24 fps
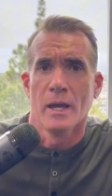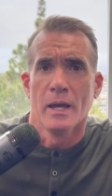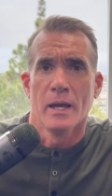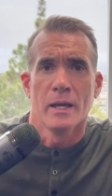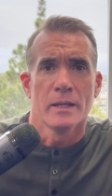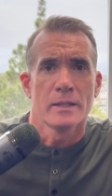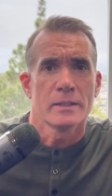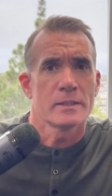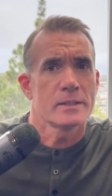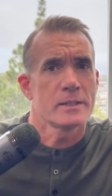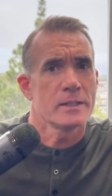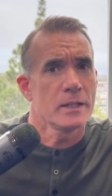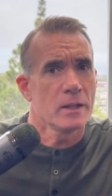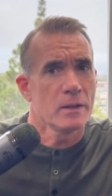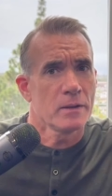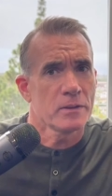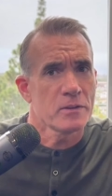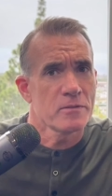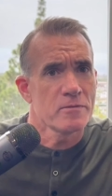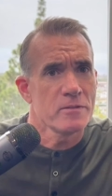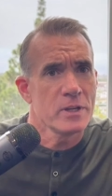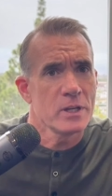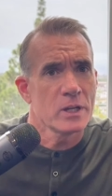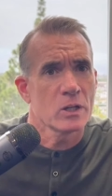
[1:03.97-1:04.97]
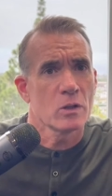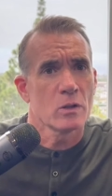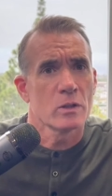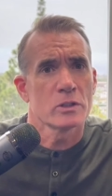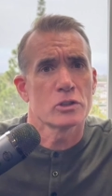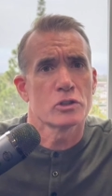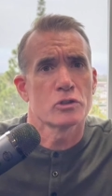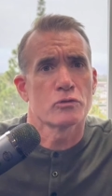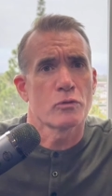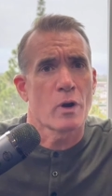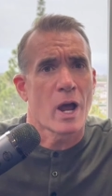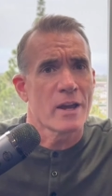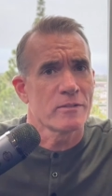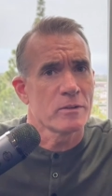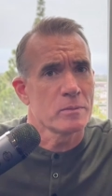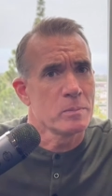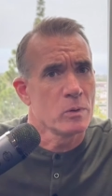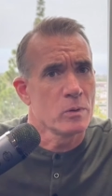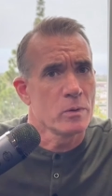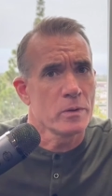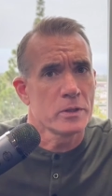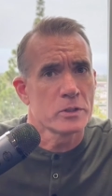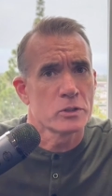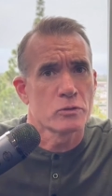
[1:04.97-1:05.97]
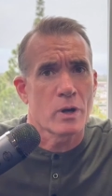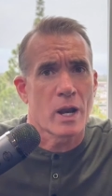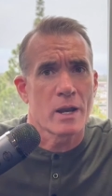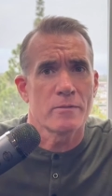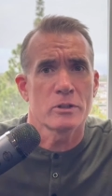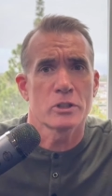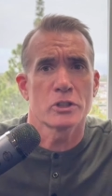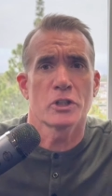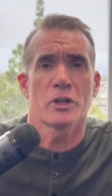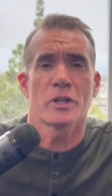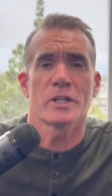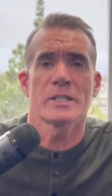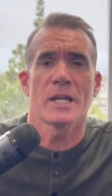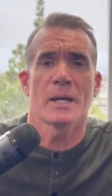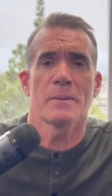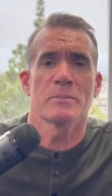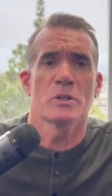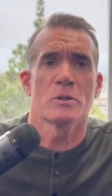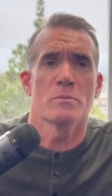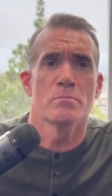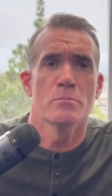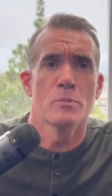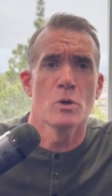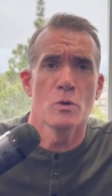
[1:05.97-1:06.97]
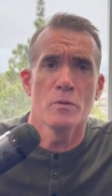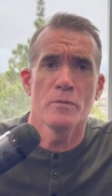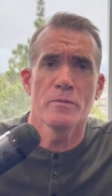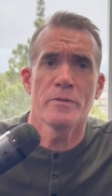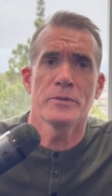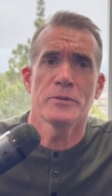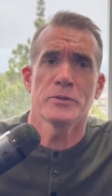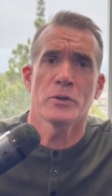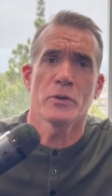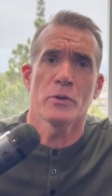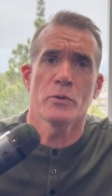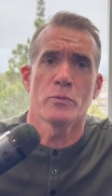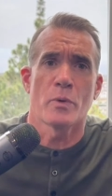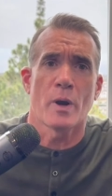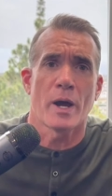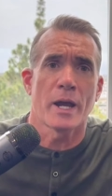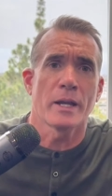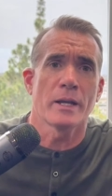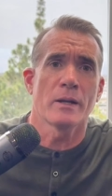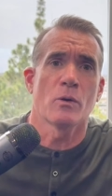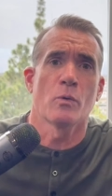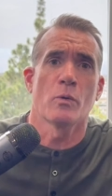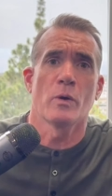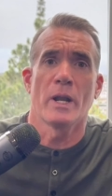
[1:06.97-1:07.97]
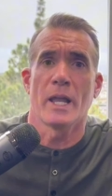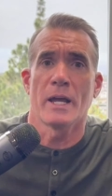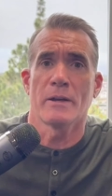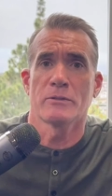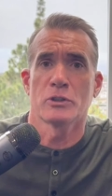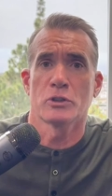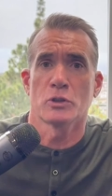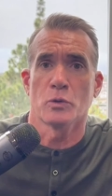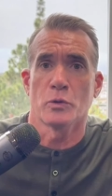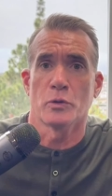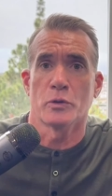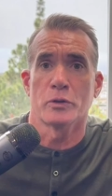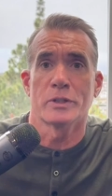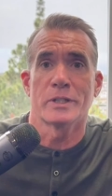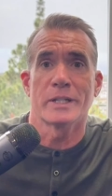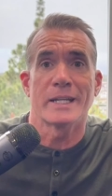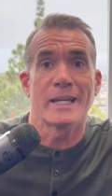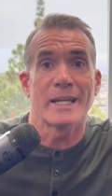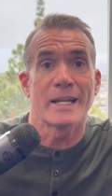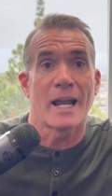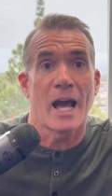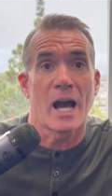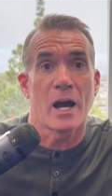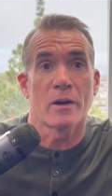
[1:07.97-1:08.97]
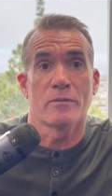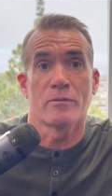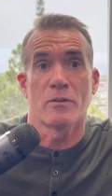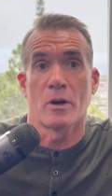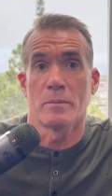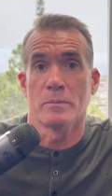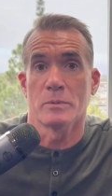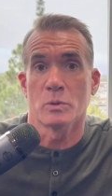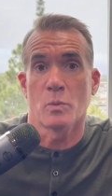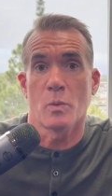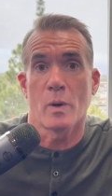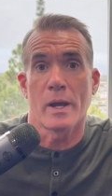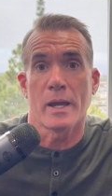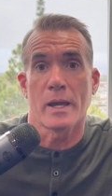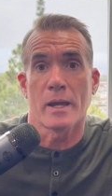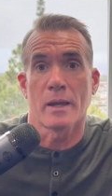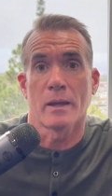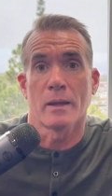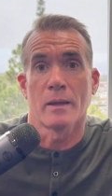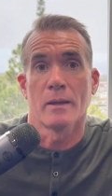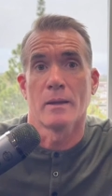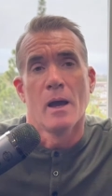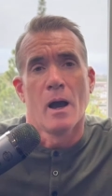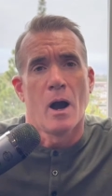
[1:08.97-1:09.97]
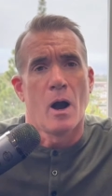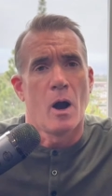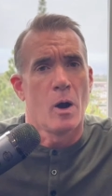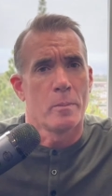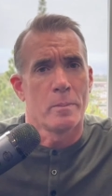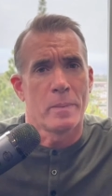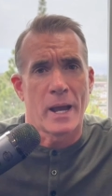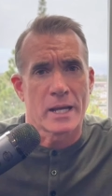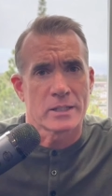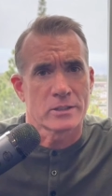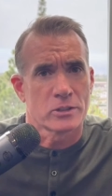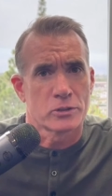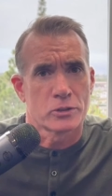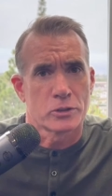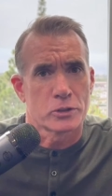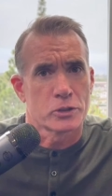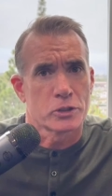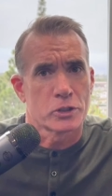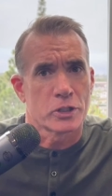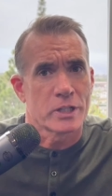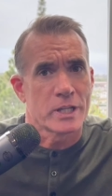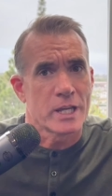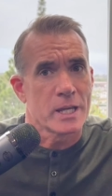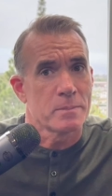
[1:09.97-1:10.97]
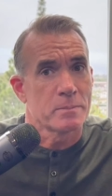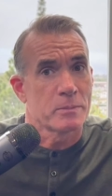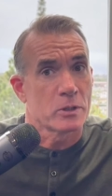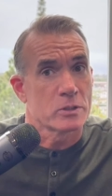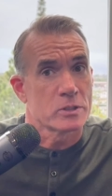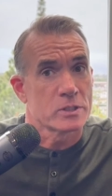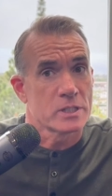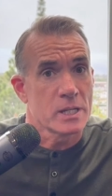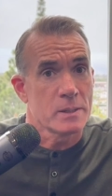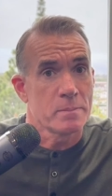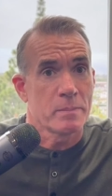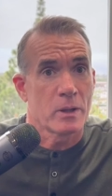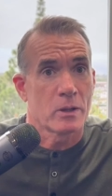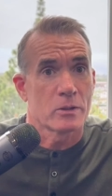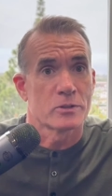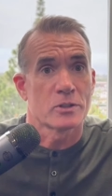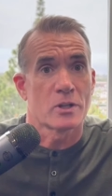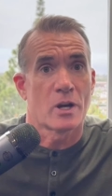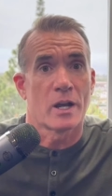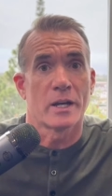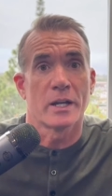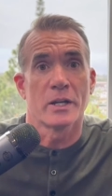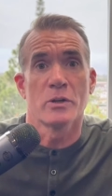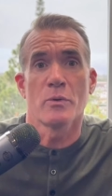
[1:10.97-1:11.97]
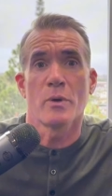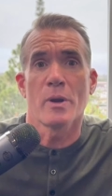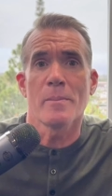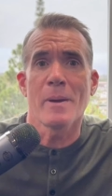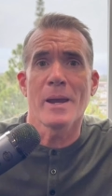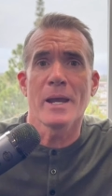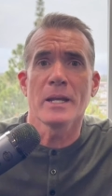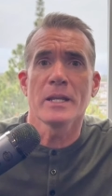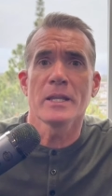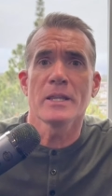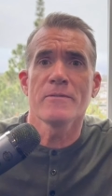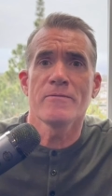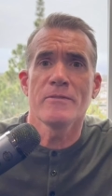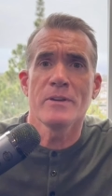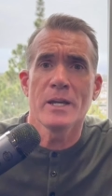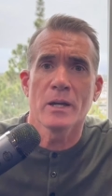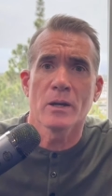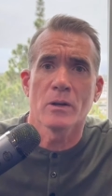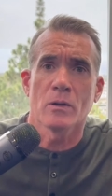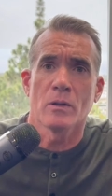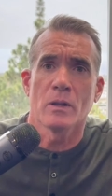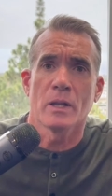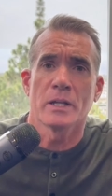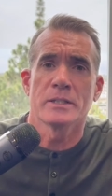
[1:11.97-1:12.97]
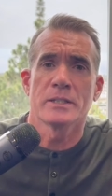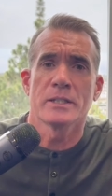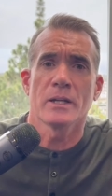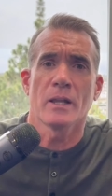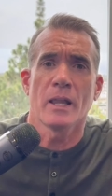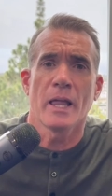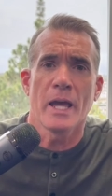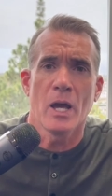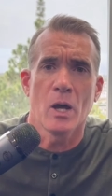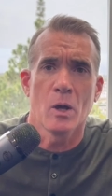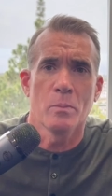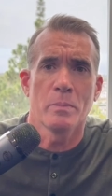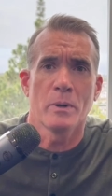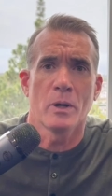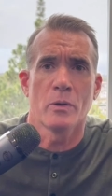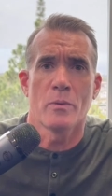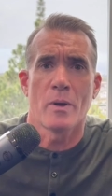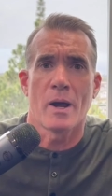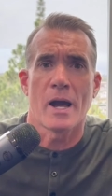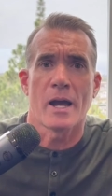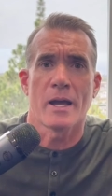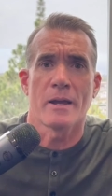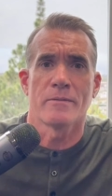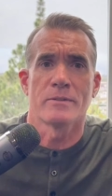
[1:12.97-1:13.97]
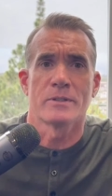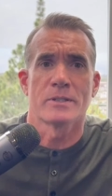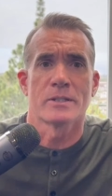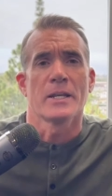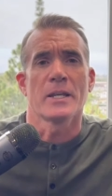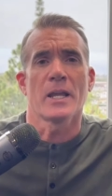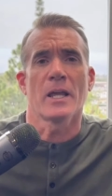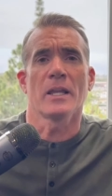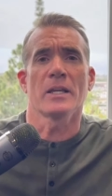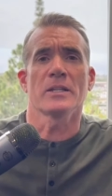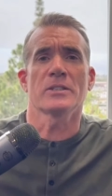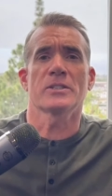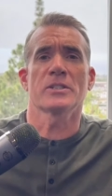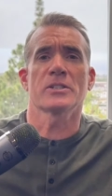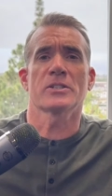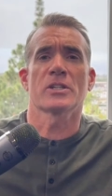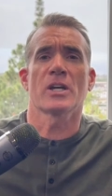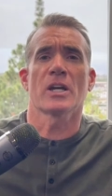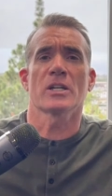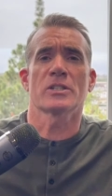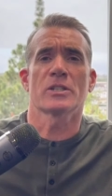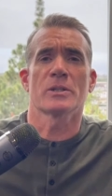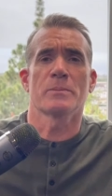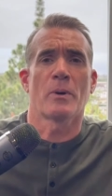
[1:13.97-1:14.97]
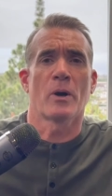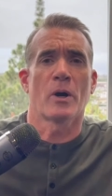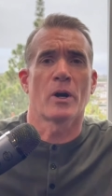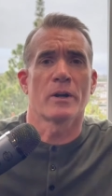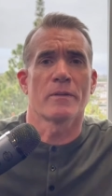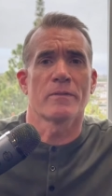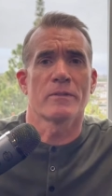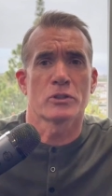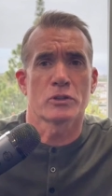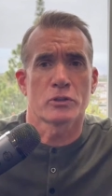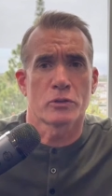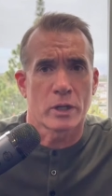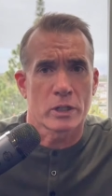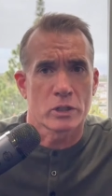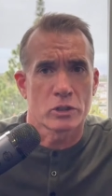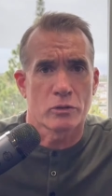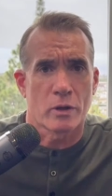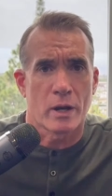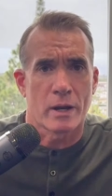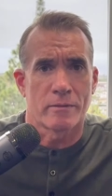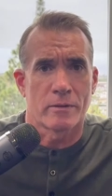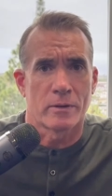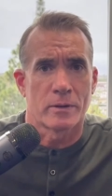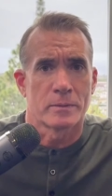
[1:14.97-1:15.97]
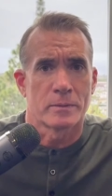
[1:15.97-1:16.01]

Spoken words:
Still, if the vehicle is drivable, the driver should attempt to move to the right or left shoulder to get out of harm's way. All passengers should keep their seatbelts on and remain in the vehicle until help arrives. Now let's discuss the part of the truck driver.